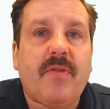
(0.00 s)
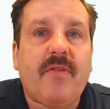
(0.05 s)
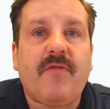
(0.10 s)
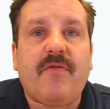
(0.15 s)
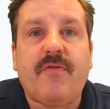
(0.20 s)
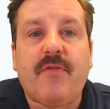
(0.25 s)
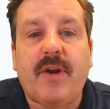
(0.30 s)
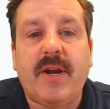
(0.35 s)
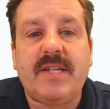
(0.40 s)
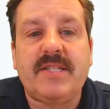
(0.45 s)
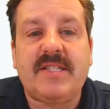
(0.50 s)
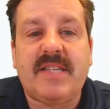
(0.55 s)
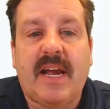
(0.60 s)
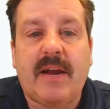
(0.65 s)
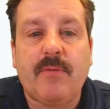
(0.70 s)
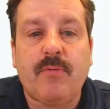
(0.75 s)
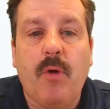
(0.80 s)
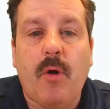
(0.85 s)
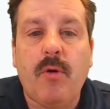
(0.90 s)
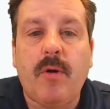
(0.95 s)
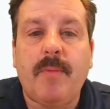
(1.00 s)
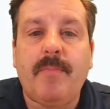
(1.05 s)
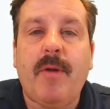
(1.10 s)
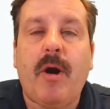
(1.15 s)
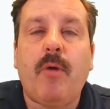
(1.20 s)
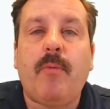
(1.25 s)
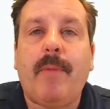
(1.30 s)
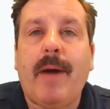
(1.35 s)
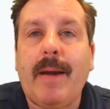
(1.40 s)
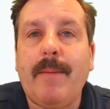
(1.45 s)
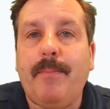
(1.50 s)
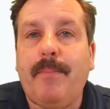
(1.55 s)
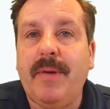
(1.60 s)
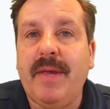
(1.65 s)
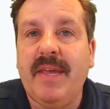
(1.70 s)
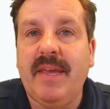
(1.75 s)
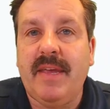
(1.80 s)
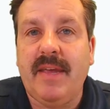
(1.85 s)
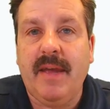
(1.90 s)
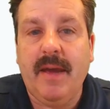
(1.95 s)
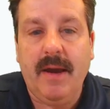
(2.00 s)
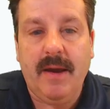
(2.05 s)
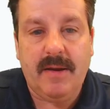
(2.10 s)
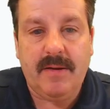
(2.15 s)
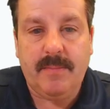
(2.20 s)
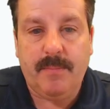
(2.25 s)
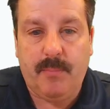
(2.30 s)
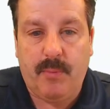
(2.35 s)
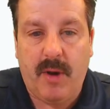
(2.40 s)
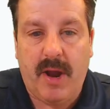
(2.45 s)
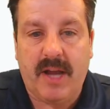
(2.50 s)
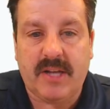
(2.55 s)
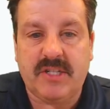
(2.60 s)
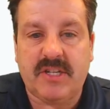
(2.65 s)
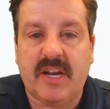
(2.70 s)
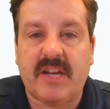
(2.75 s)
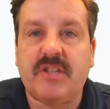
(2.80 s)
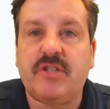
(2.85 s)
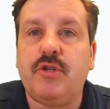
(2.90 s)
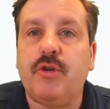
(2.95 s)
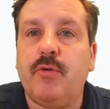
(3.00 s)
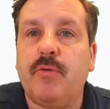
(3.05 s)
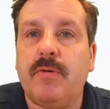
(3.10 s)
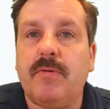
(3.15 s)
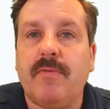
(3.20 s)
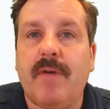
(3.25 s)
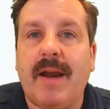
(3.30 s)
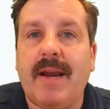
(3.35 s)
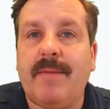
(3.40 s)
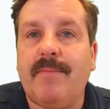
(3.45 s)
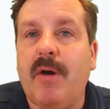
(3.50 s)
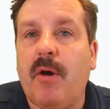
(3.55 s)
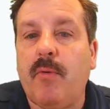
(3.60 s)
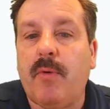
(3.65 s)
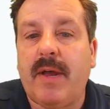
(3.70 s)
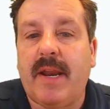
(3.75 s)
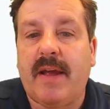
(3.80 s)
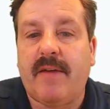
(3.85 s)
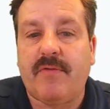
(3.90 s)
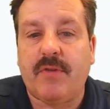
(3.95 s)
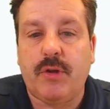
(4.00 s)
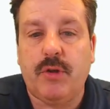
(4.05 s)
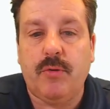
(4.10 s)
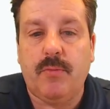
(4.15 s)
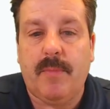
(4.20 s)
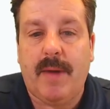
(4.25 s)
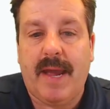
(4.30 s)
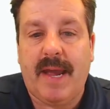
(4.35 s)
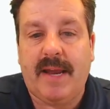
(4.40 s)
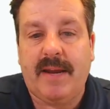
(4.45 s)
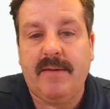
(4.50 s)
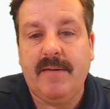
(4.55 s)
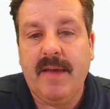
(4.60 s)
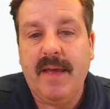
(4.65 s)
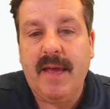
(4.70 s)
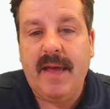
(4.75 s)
Friends, I wrote about my bee project. You would write about whatever you made.